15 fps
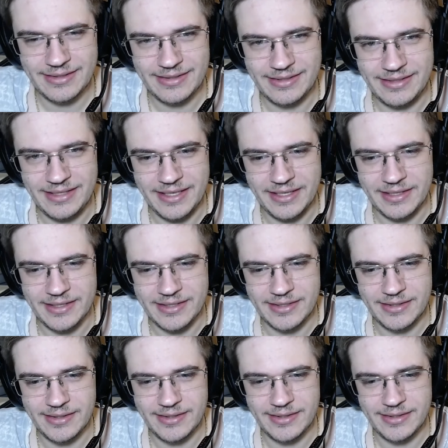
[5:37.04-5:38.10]
Yeah,
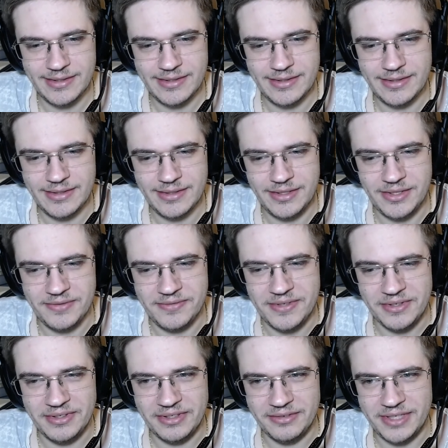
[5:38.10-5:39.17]
you've
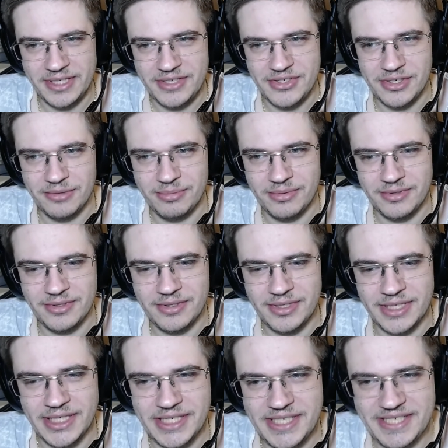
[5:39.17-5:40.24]
done a great job.
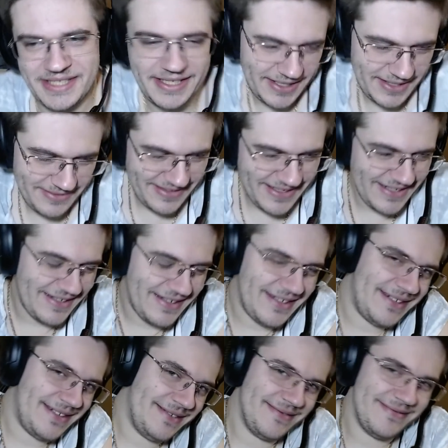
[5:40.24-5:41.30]
And she's like, no, no,
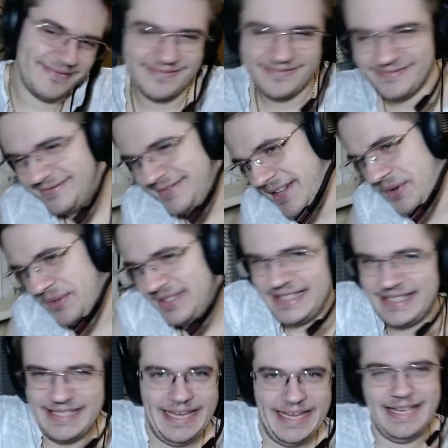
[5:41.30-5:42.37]
no, don't
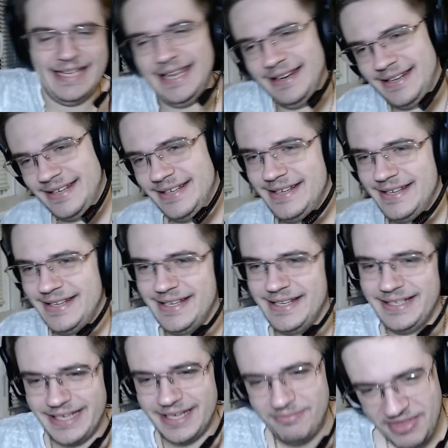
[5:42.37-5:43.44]
say that.
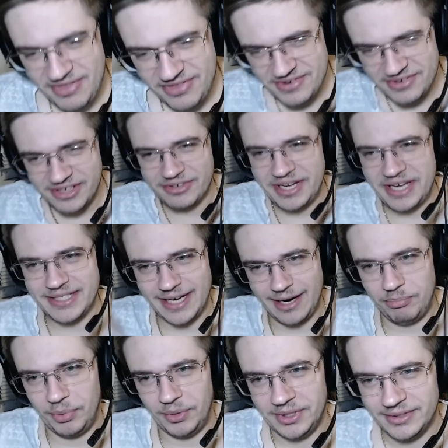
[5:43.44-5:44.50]
I mean, they're a great
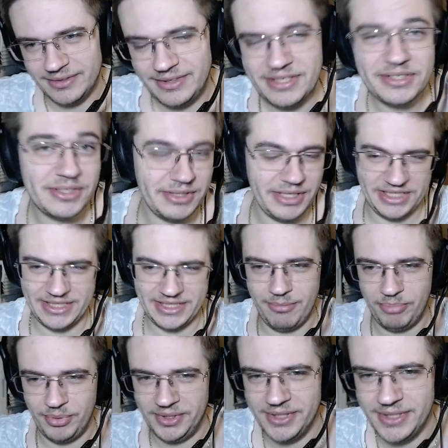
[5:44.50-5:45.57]
couple. They're a great
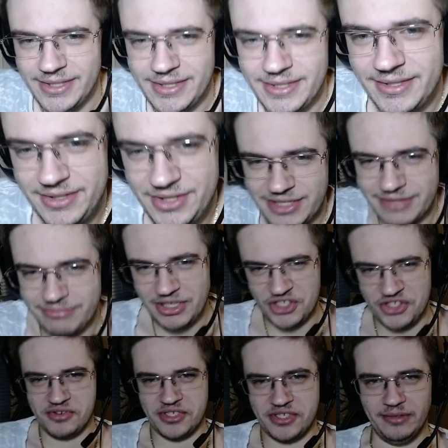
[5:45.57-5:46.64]
couple. Just
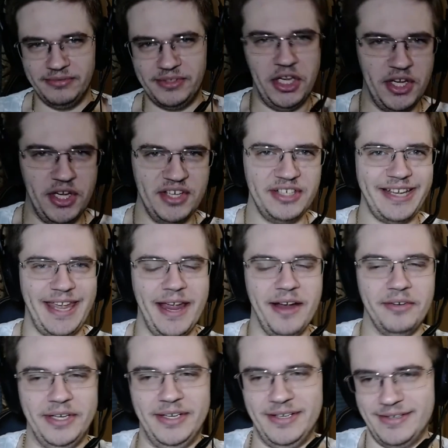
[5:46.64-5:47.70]
imagine yourself King
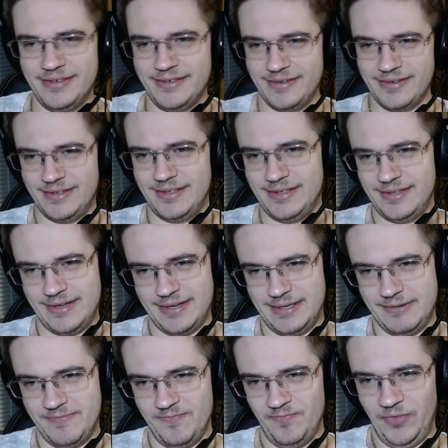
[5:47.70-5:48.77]
Eren
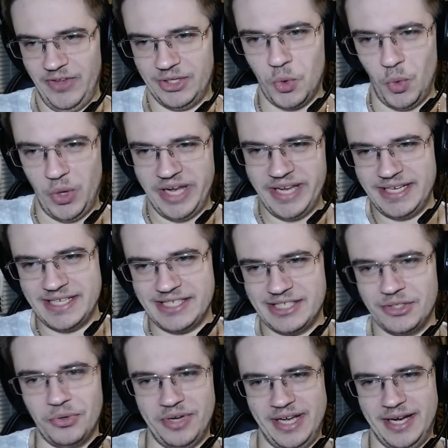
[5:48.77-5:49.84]
and Queen
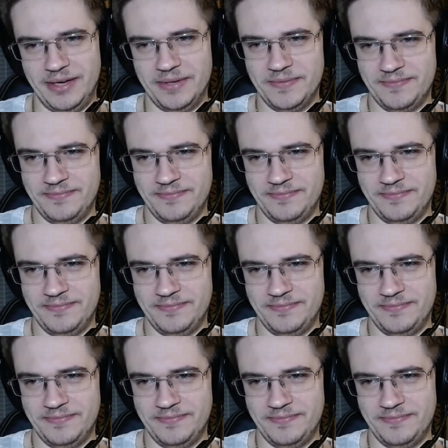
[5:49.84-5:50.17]
Historia.